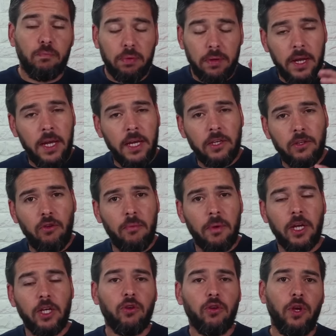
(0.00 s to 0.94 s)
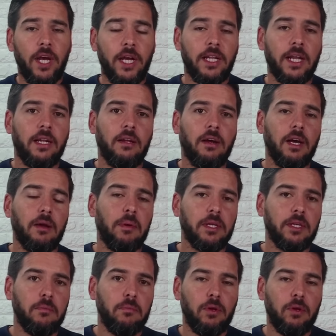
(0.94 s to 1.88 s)
please do make sure you hit that like
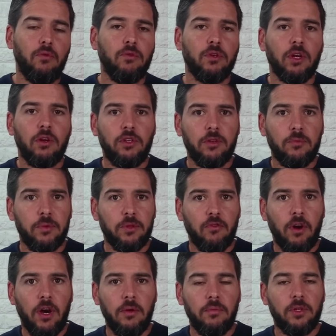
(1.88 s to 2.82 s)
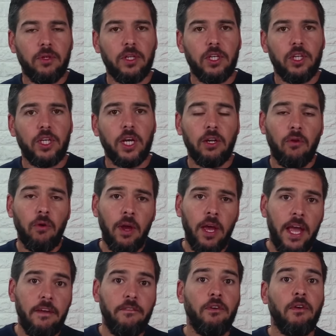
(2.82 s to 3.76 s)
button, but also subscribe to the channel.
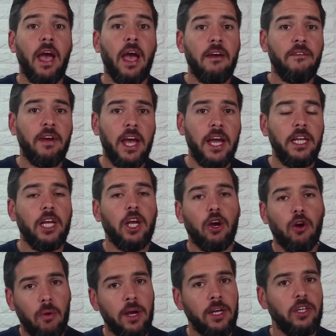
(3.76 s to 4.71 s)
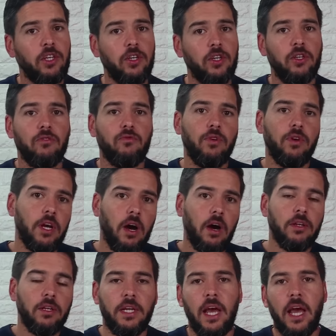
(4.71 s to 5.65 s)
If you have any questions
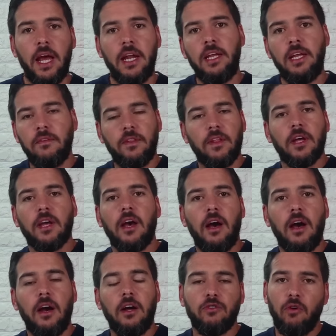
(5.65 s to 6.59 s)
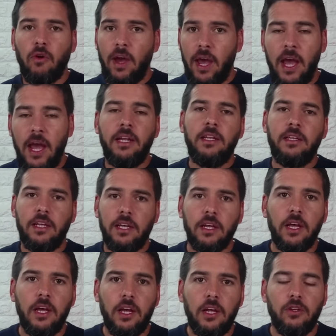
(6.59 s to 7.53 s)
regarding any of the cards or anything
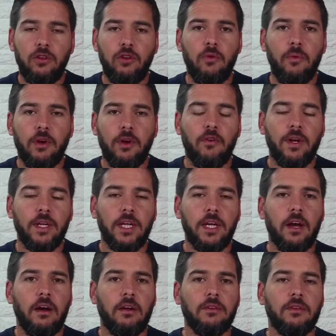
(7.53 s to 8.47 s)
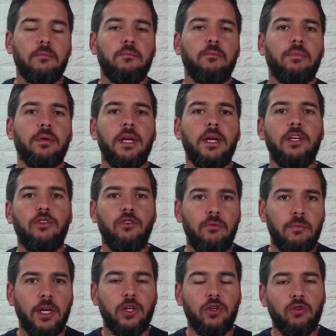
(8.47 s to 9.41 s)
to do with credit cards, then please do
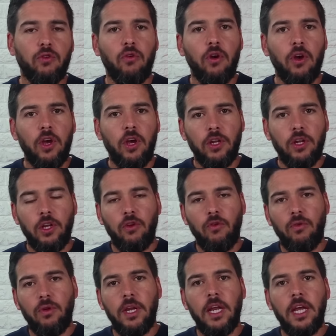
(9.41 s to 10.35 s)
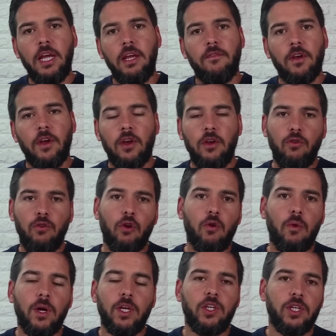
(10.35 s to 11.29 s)
make sure that you leave your
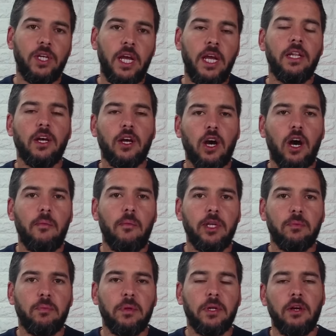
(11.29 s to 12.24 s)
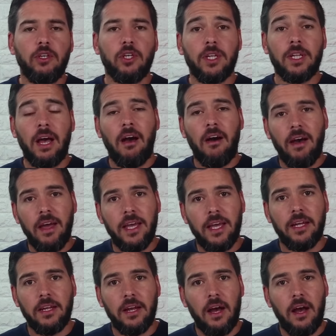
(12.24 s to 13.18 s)
questions in the comments below so that I
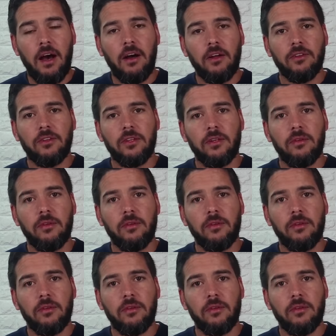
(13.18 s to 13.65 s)
can answer